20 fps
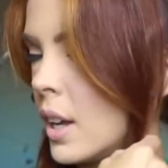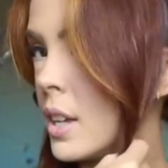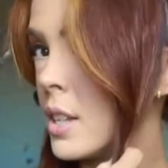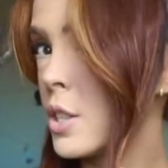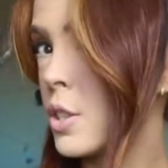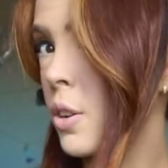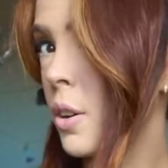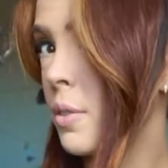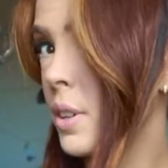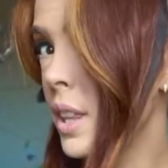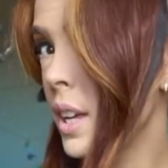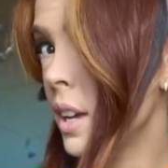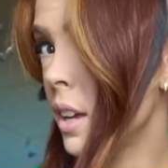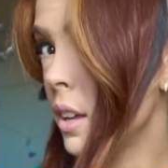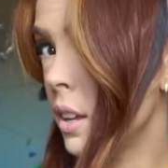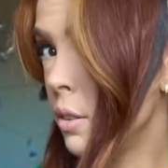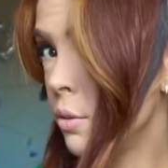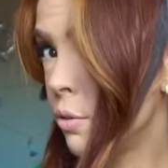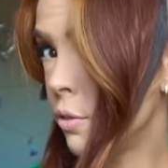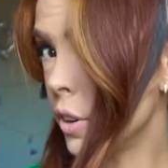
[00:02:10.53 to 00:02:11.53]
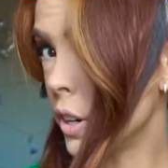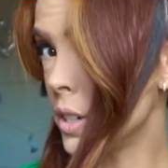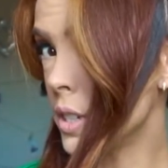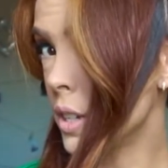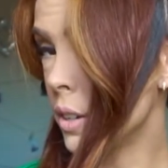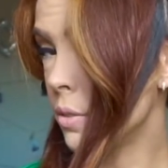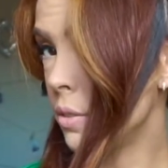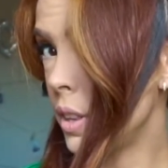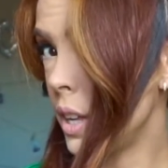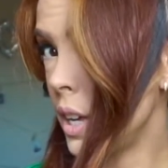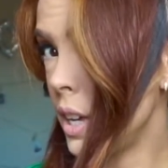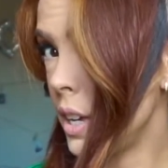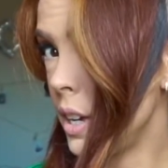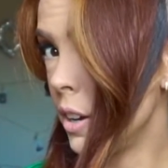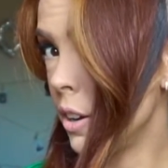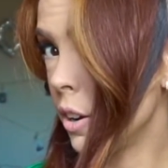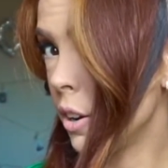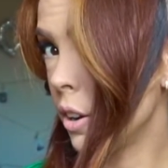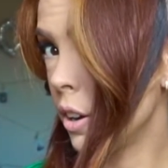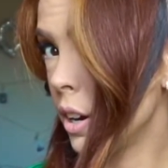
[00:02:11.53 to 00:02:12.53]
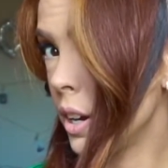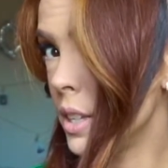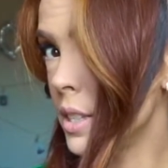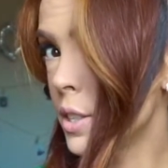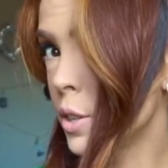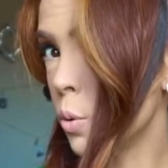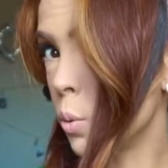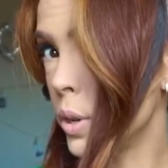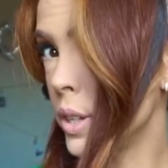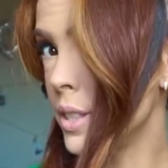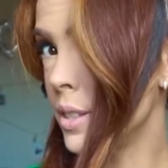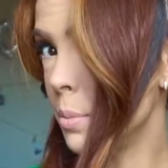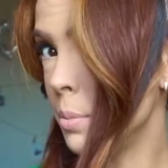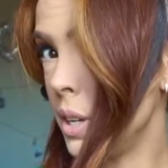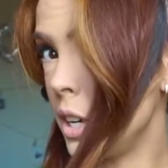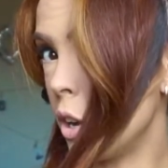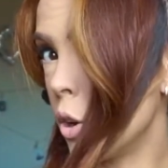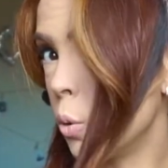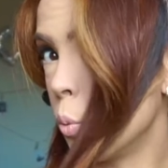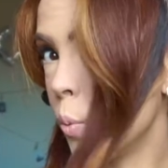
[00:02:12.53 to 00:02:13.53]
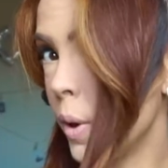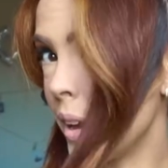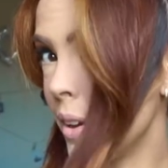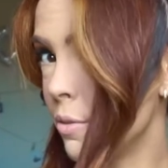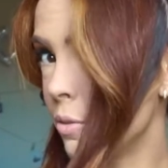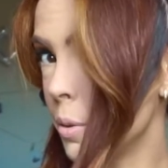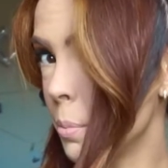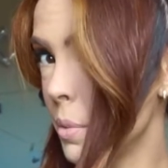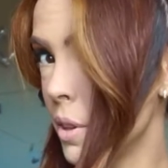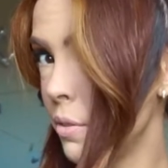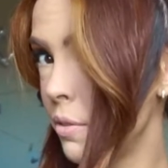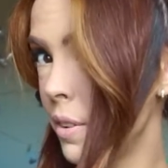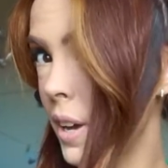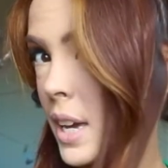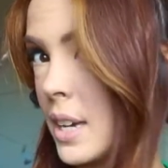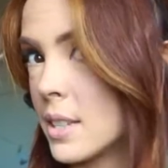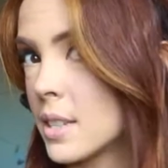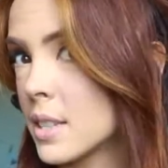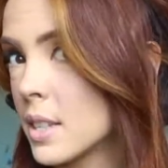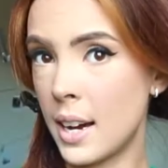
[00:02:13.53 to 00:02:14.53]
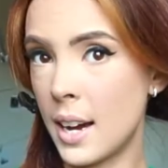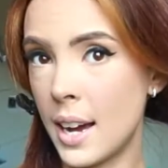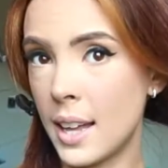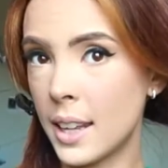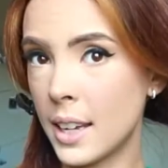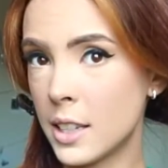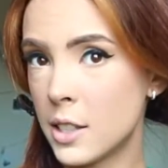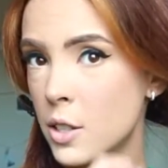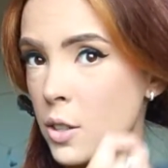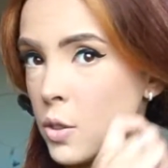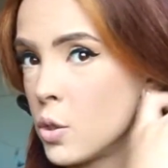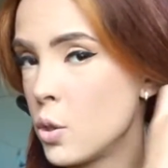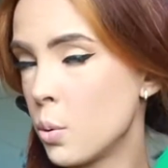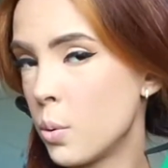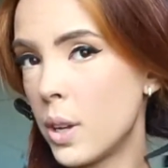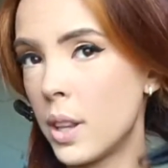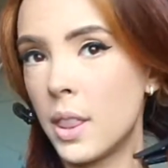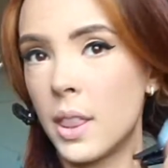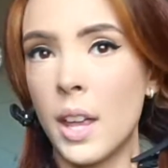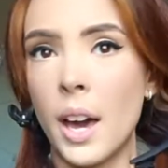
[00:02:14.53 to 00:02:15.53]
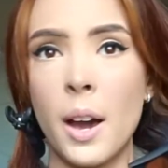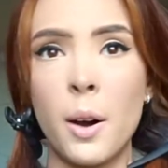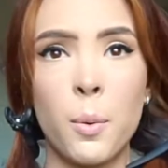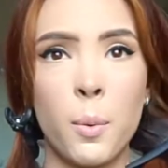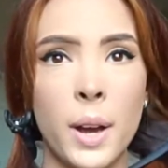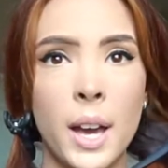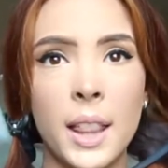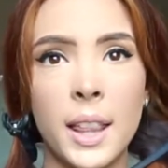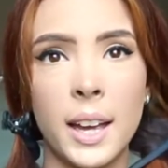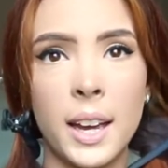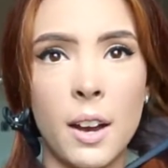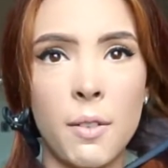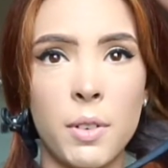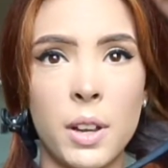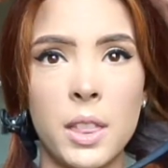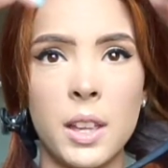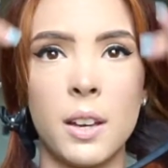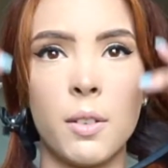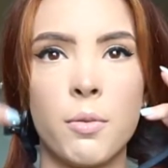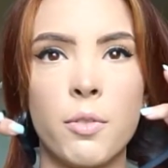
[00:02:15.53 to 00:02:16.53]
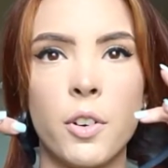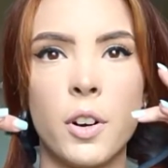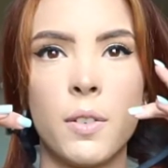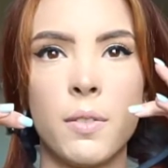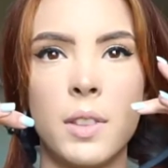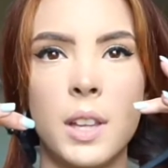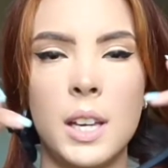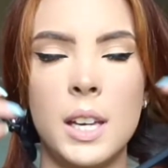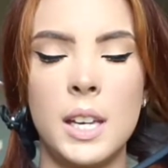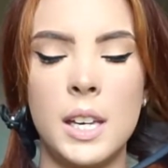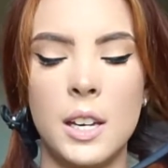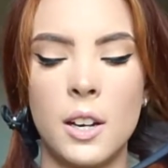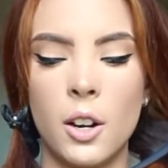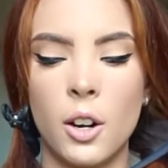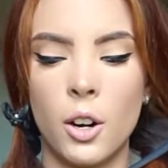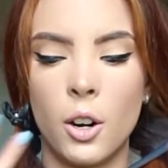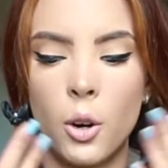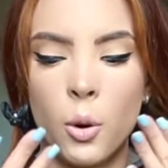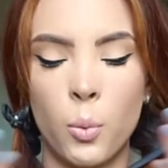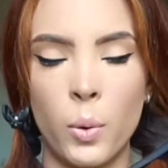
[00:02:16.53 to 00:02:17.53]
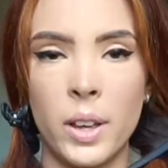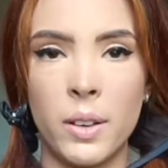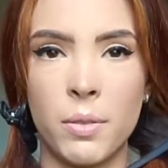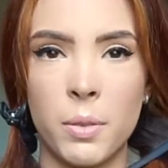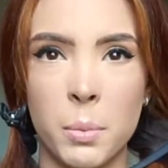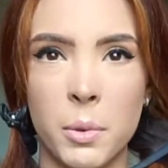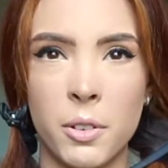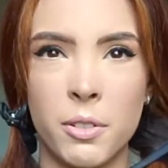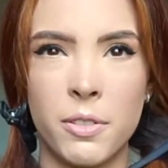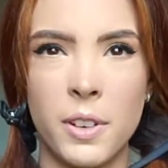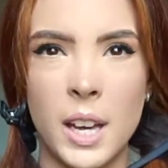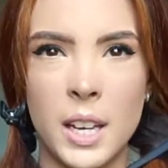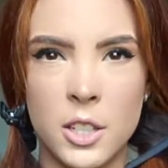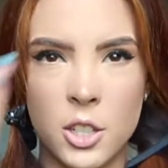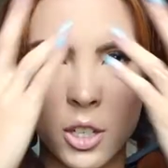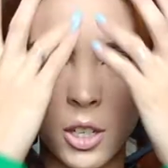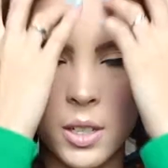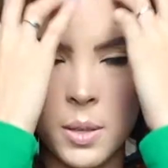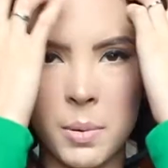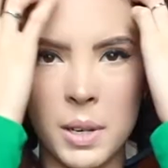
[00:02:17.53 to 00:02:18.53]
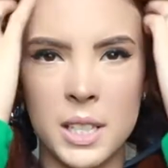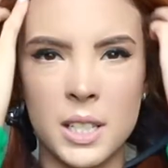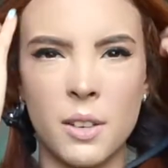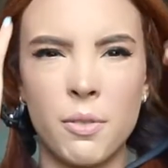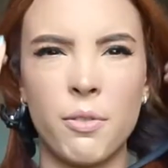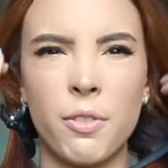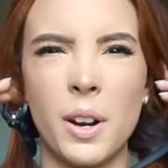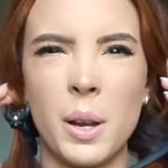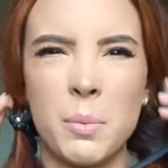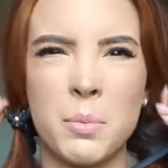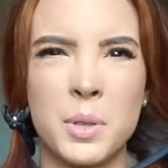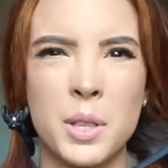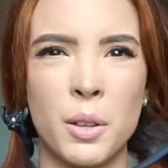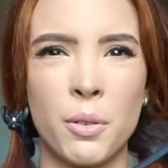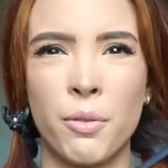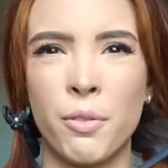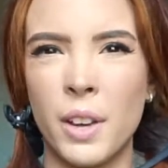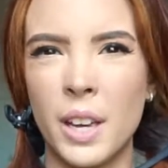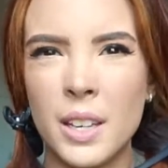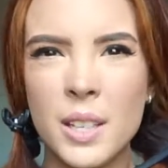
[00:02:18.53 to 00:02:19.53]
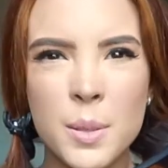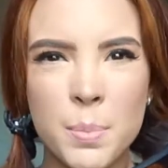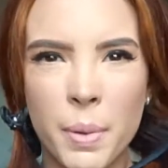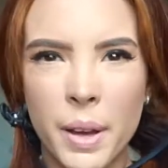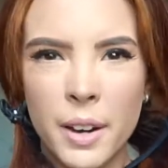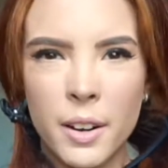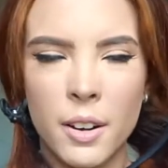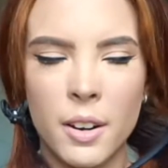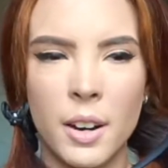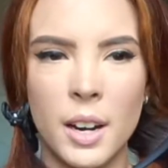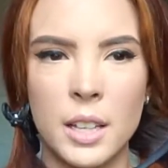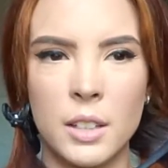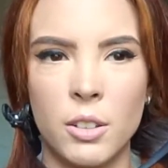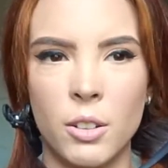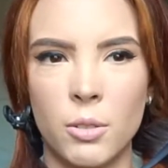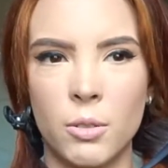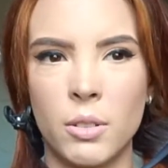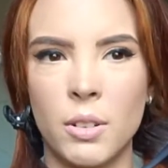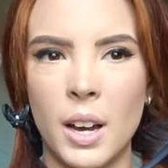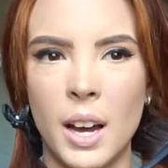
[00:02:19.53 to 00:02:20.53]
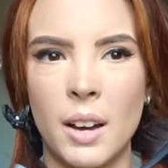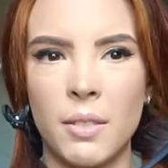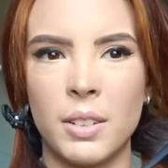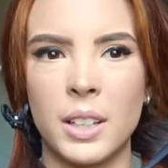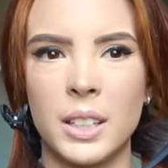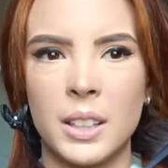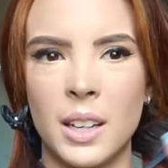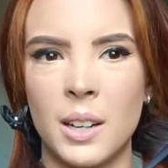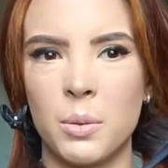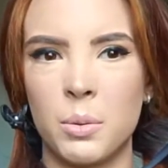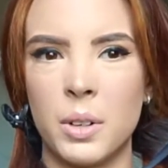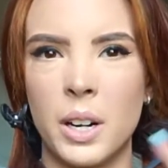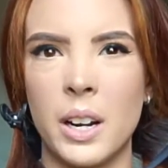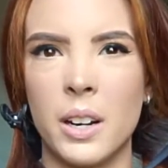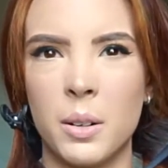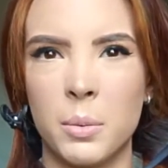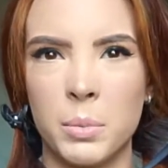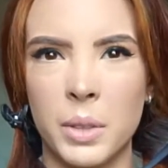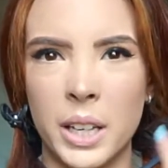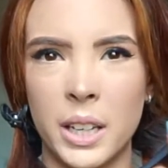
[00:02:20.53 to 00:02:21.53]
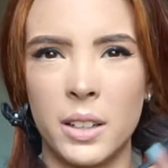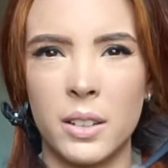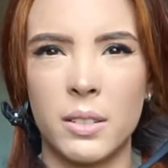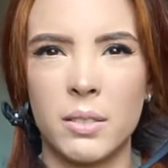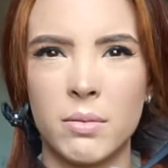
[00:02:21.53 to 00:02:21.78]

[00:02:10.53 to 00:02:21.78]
so everything in front of the ear is going to be away from the face. I like to do it that way, like everything in front of the ear away from the face, just because it frames the face better and you don't have like that random like